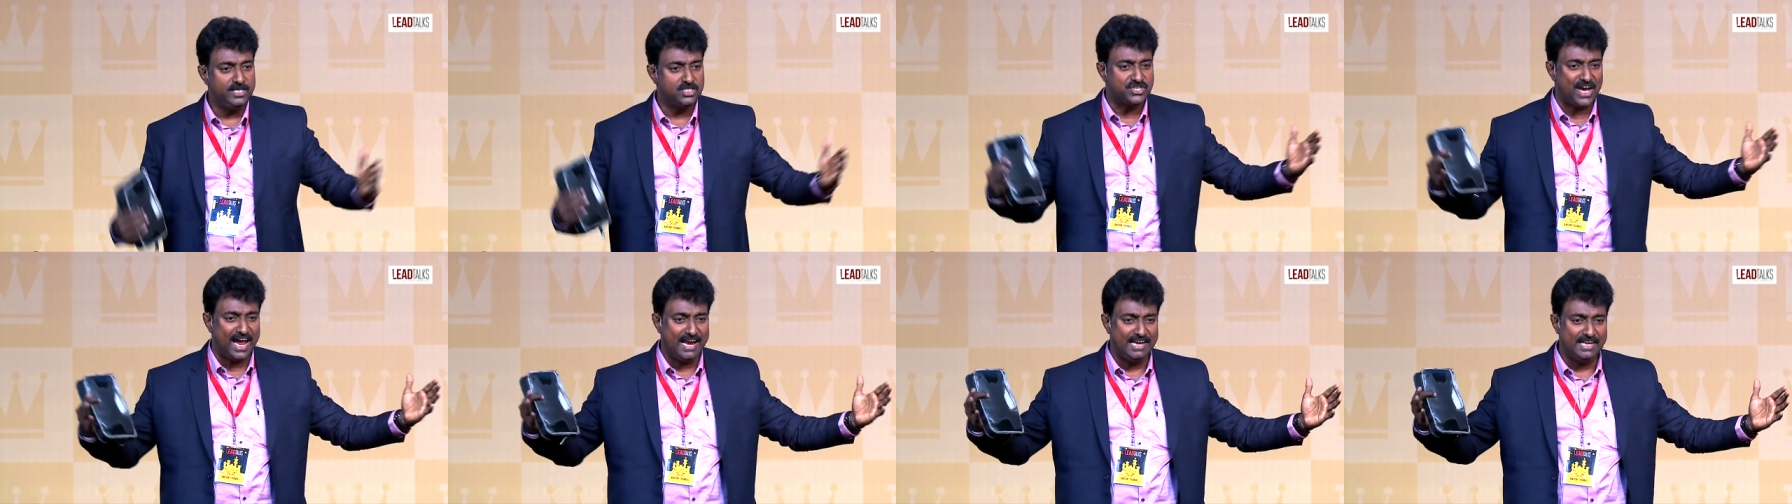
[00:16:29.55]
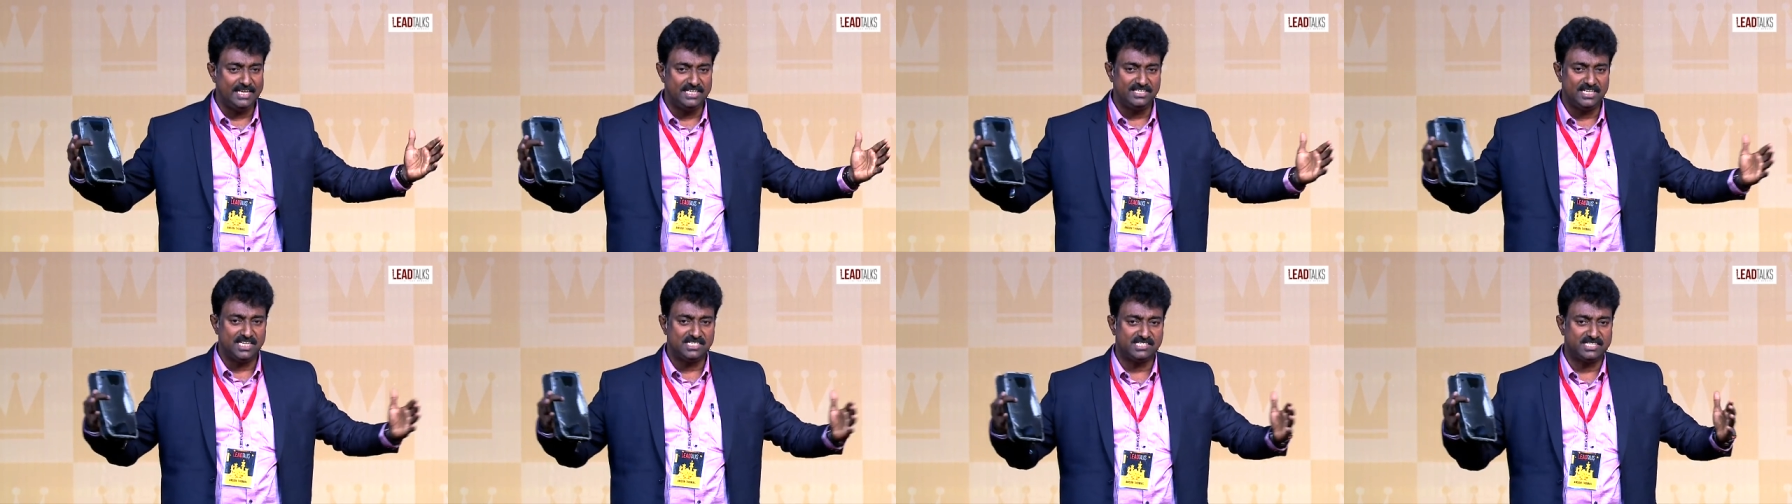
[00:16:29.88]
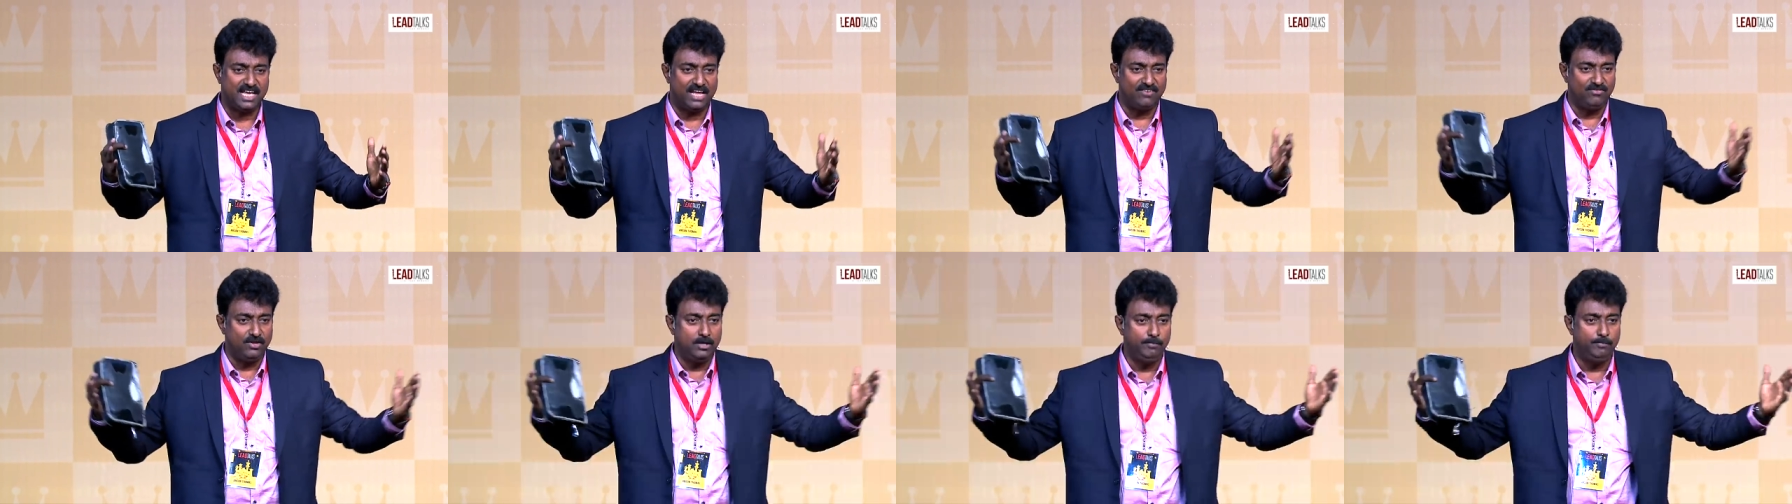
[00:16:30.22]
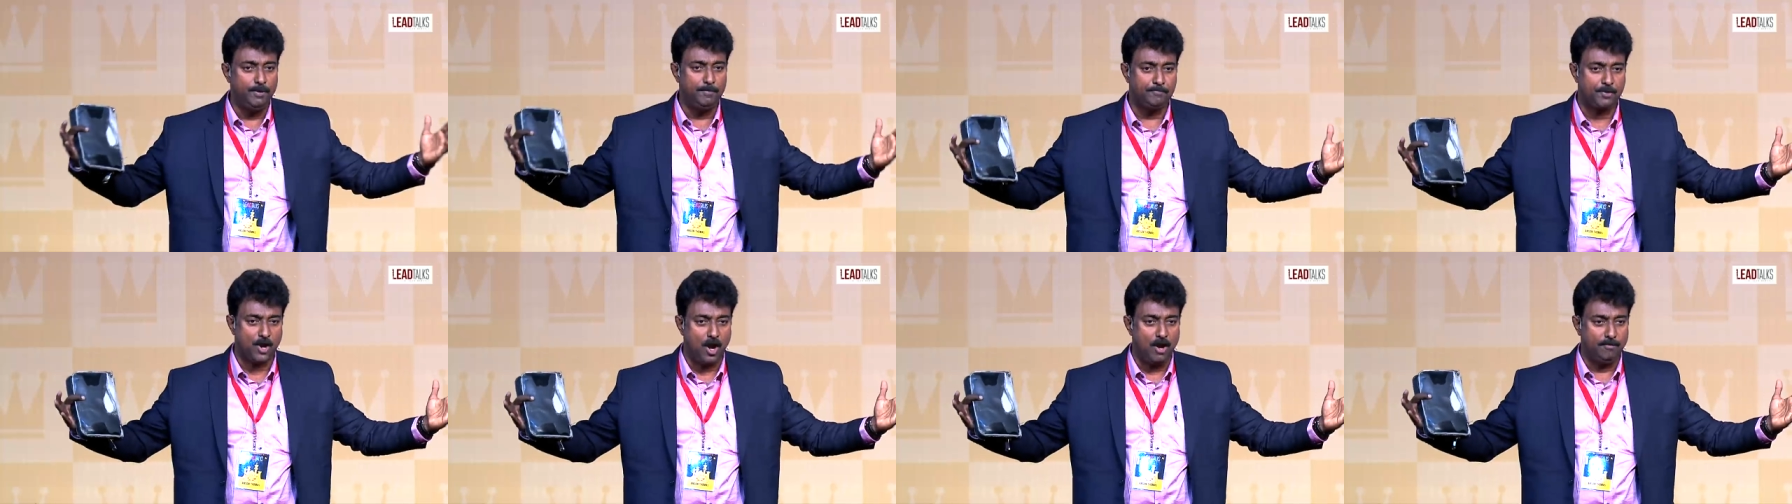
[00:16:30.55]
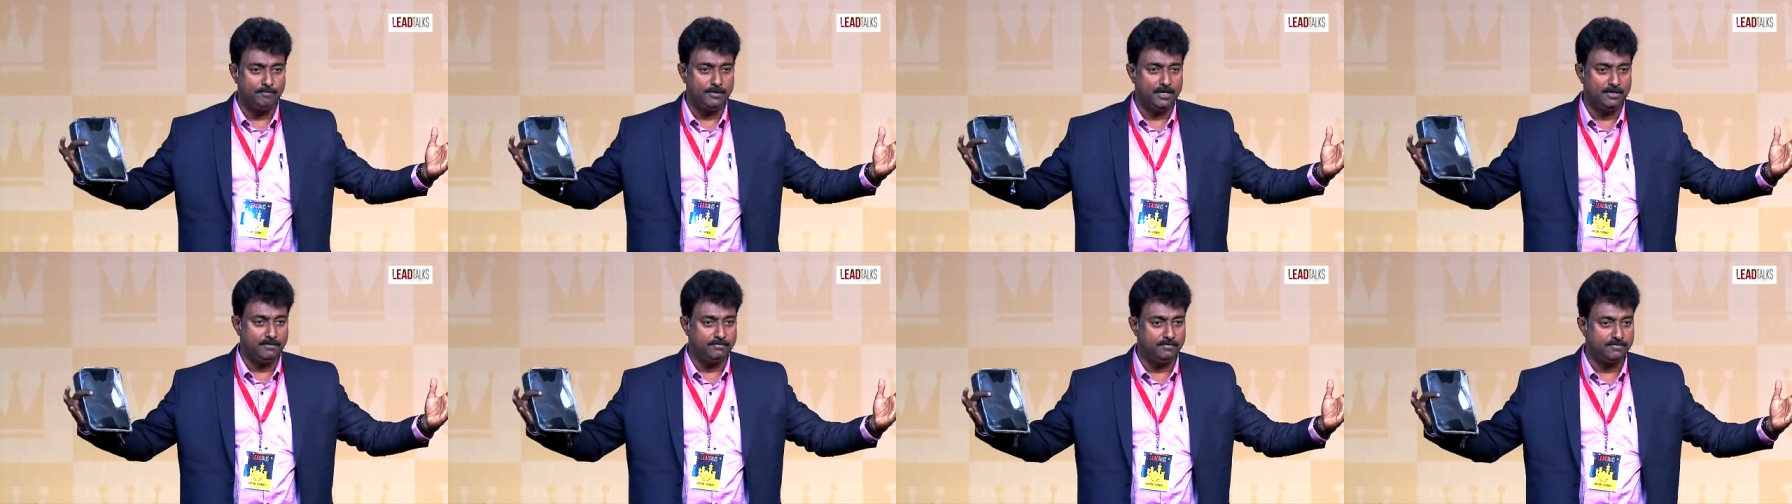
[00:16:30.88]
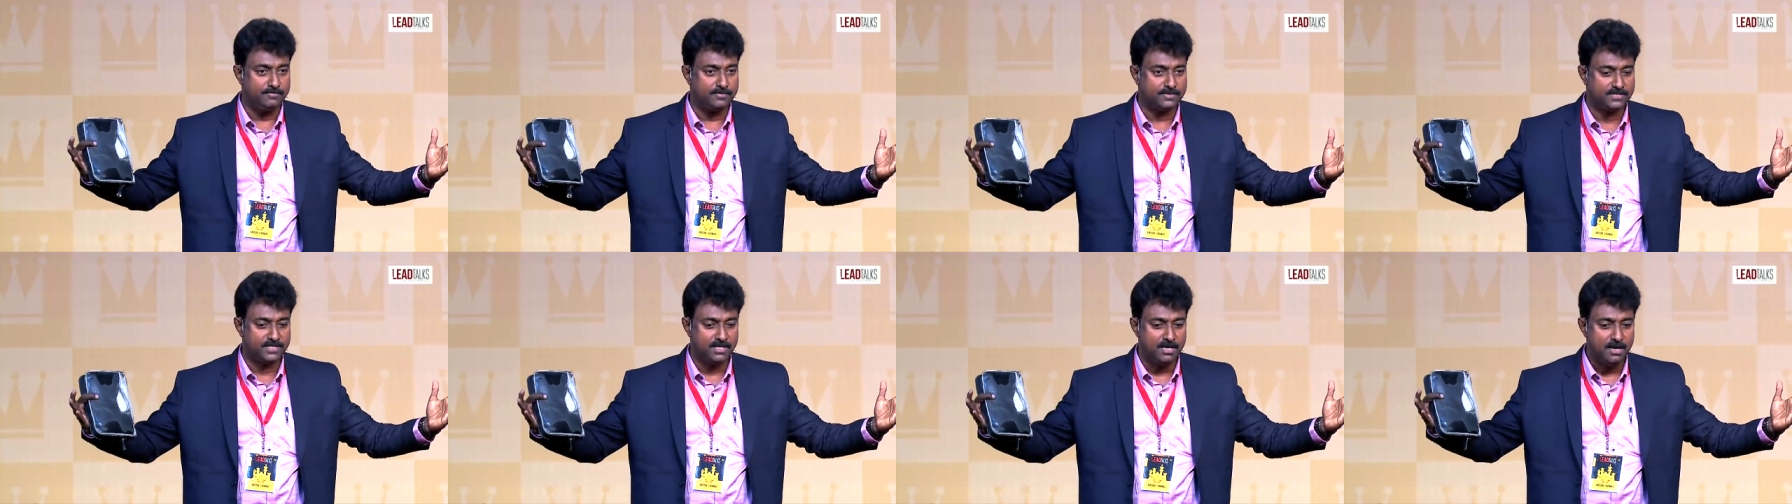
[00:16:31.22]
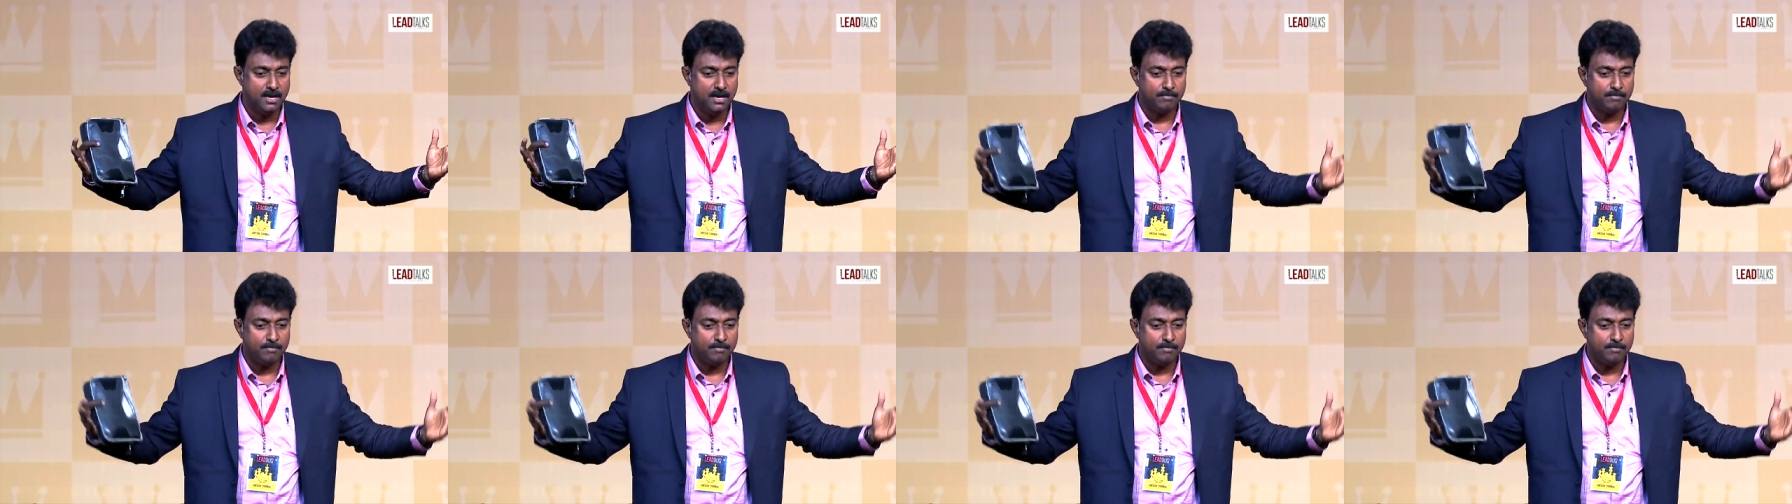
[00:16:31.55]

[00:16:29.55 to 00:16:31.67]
challenges, there will be problems.